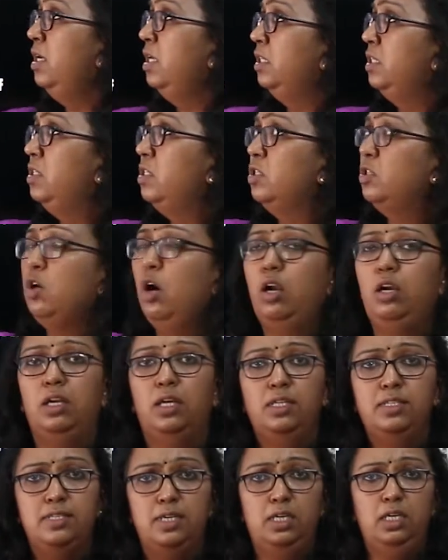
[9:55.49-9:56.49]
This is called
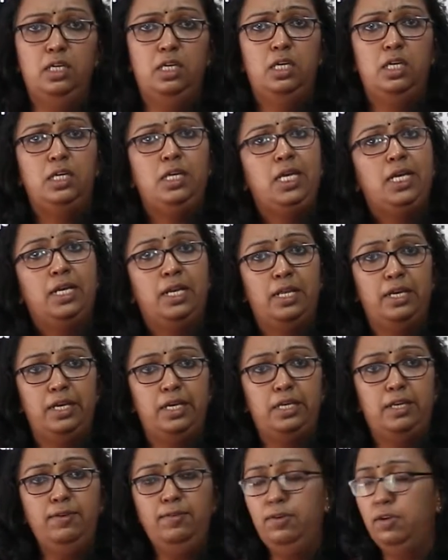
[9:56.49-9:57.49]
as a
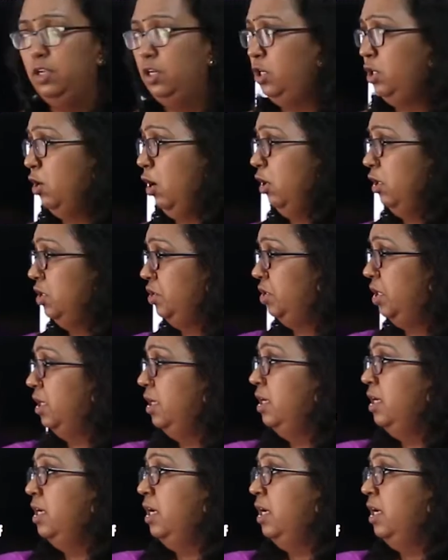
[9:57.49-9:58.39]
declarative knowledge.